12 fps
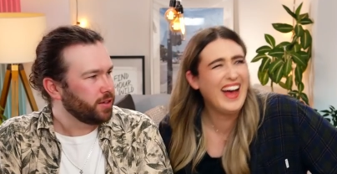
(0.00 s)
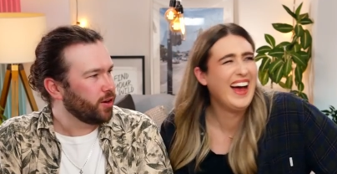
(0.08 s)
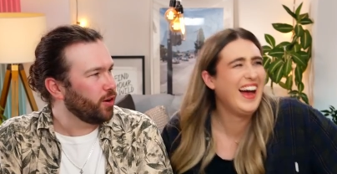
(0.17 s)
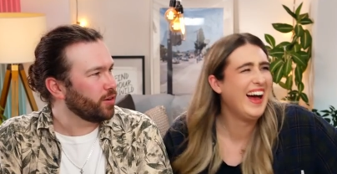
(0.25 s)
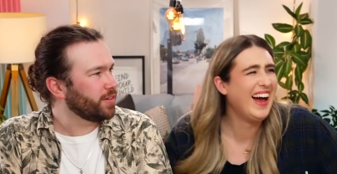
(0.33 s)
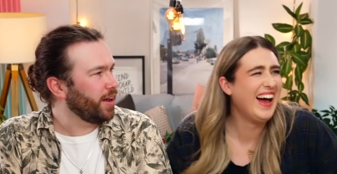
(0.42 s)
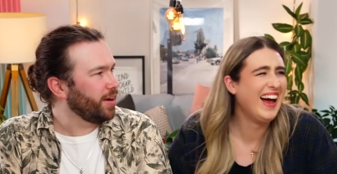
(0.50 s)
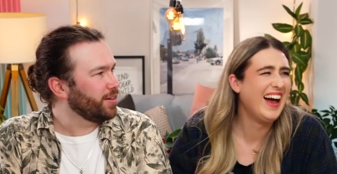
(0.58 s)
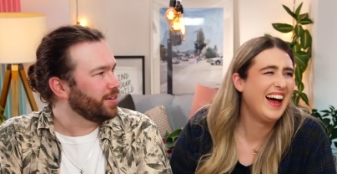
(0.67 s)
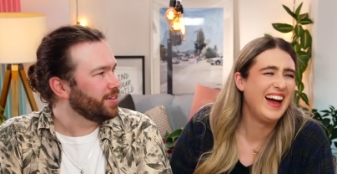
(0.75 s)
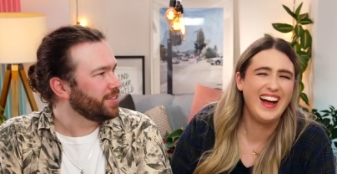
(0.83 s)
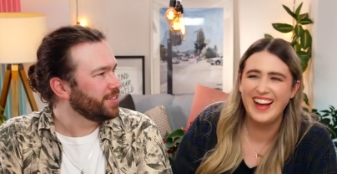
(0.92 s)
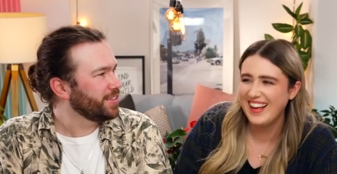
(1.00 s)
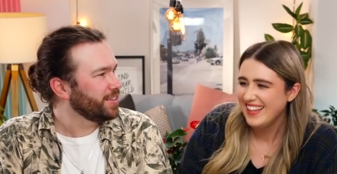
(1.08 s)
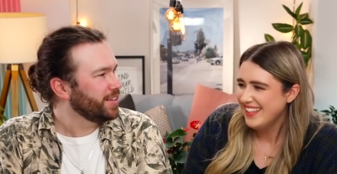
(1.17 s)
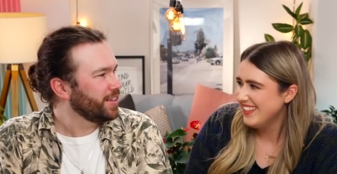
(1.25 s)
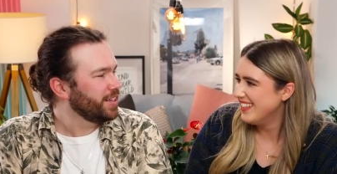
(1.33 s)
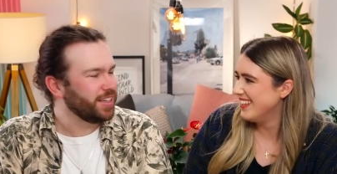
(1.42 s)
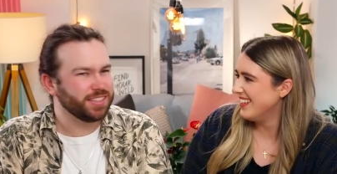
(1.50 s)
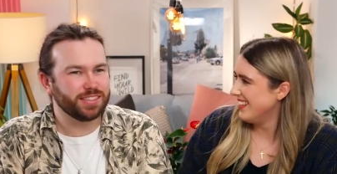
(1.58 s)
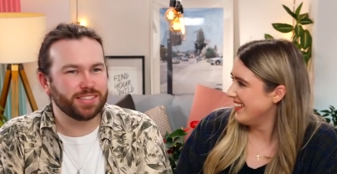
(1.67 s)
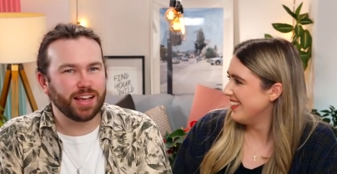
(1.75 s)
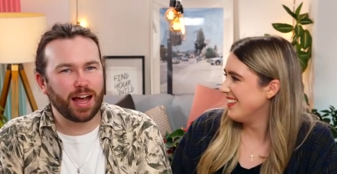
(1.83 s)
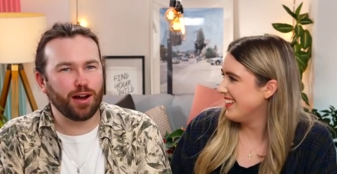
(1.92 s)
Speaker 1: cocktail
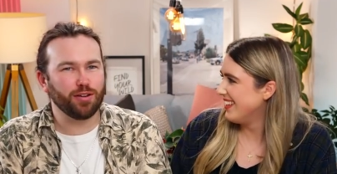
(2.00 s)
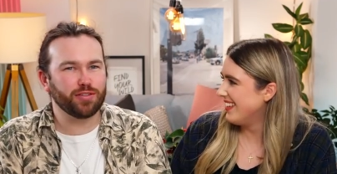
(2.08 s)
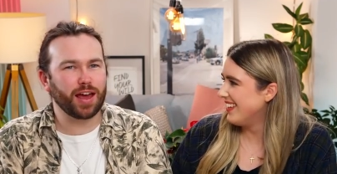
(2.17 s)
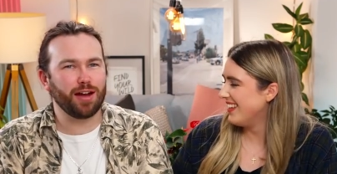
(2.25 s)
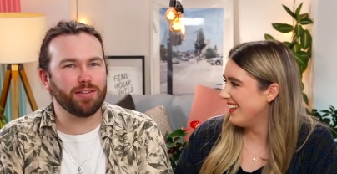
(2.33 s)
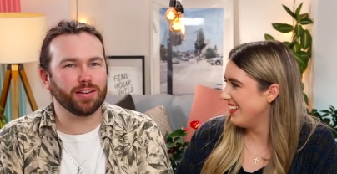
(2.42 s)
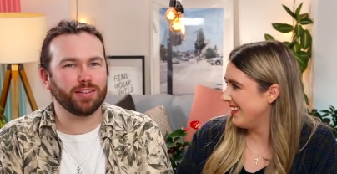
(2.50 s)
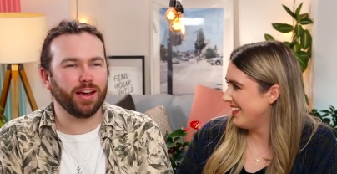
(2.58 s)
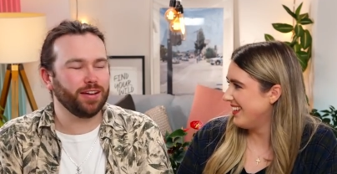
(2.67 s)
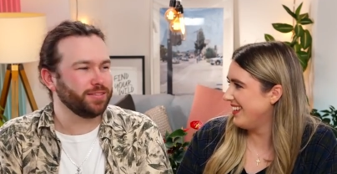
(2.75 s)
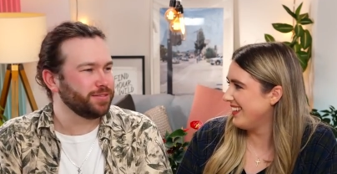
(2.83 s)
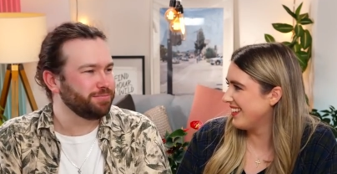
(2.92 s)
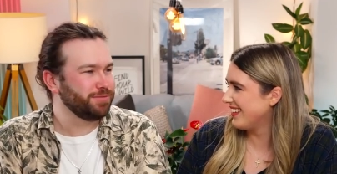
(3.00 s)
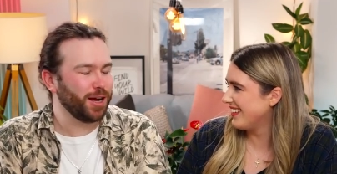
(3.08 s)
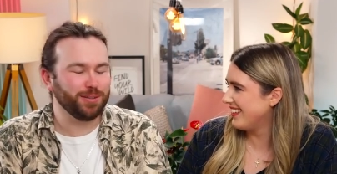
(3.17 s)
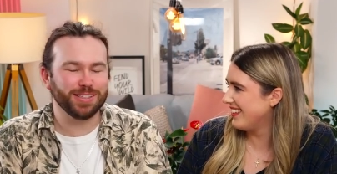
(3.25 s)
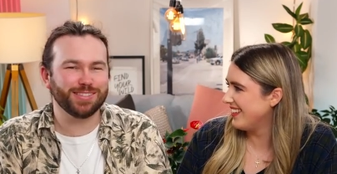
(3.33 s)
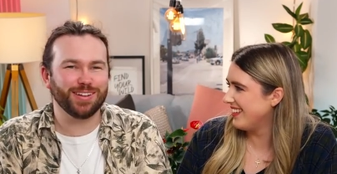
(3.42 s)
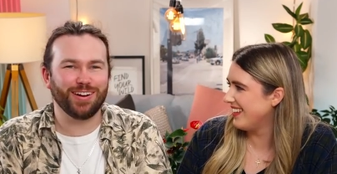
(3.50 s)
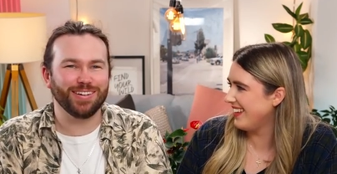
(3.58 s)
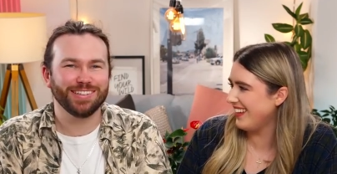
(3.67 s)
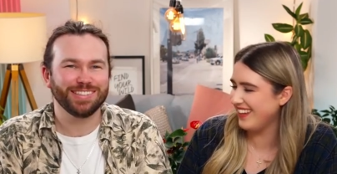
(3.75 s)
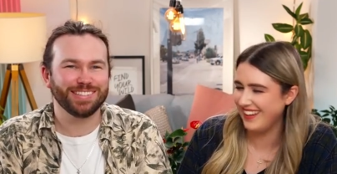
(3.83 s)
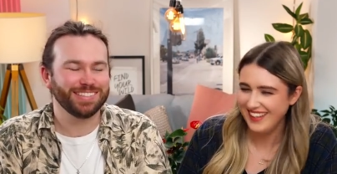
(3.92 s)
is out of character. No, it's not.
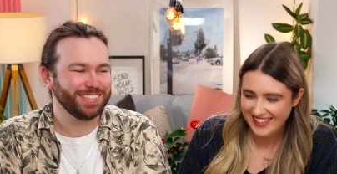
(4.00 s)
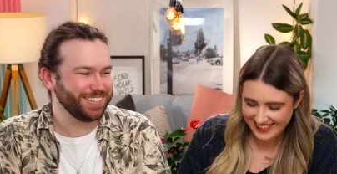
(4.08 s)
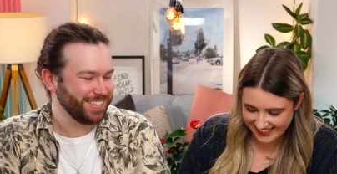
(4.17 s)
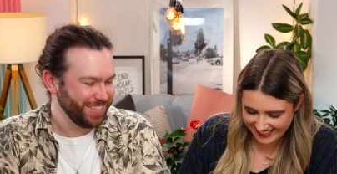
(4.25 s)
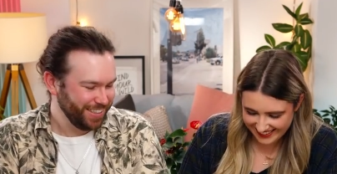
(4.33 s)
I